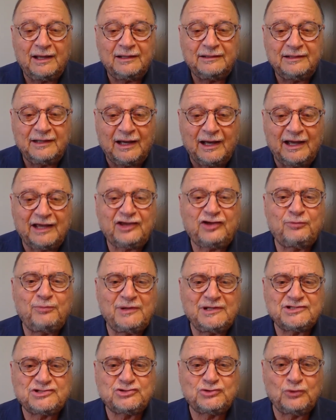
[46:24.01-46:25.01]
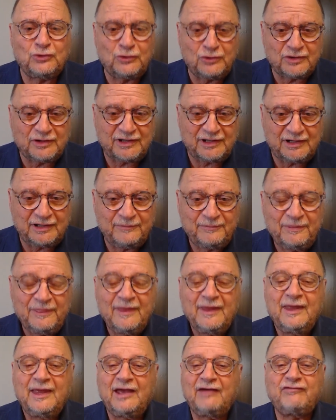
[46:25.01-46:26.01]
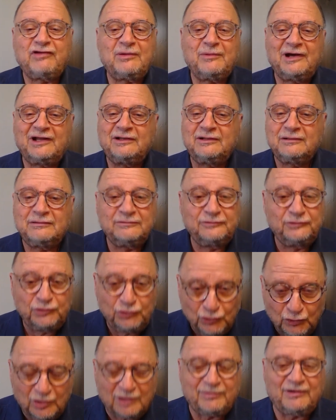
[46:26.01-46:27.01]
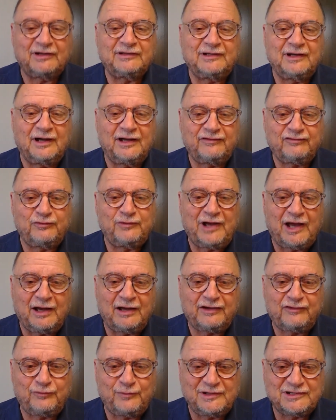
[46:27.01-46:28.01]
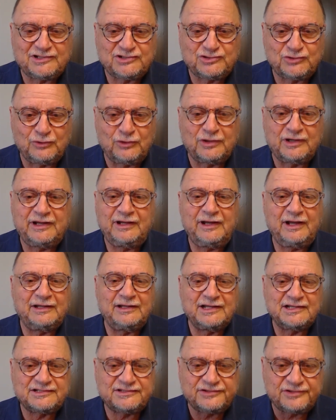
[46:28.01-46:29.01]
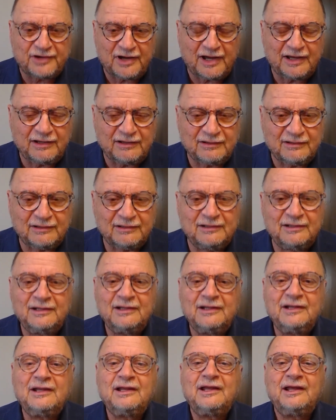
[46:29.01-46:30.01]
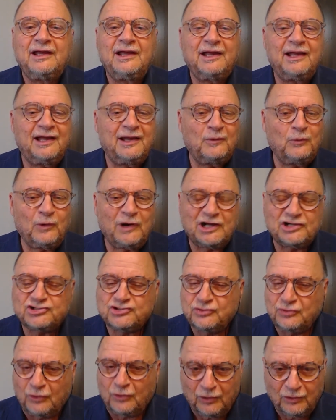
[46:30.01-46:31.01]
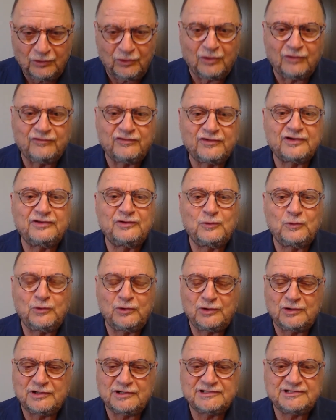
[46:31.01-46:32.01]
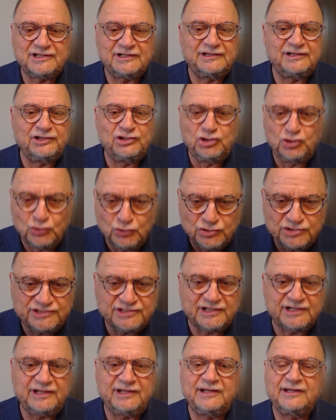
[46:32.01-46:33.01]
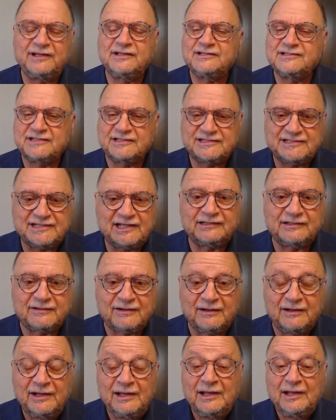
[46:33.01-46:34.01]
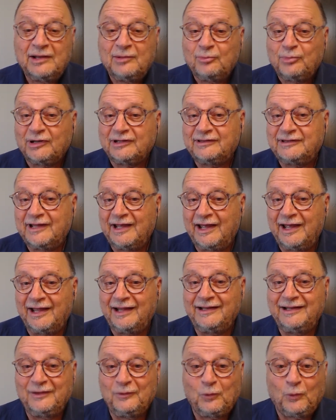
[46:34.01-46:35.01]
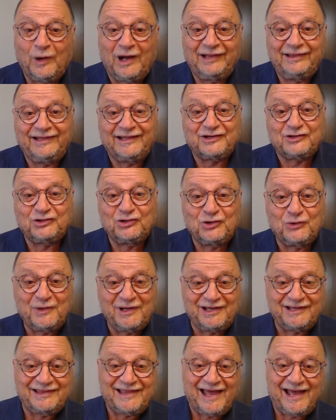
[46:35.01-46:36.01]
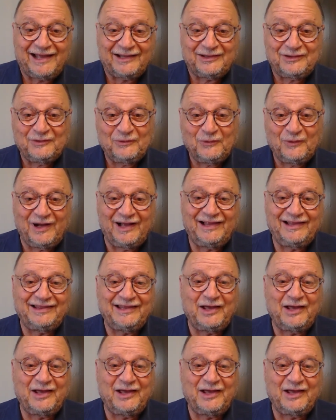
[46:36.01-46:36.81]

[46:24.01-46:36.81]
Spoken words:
The Eichmann story, everyone knew about the Eichmann story and his trial, watched all over the world in newsreels, etc. But then, while they're doing that, they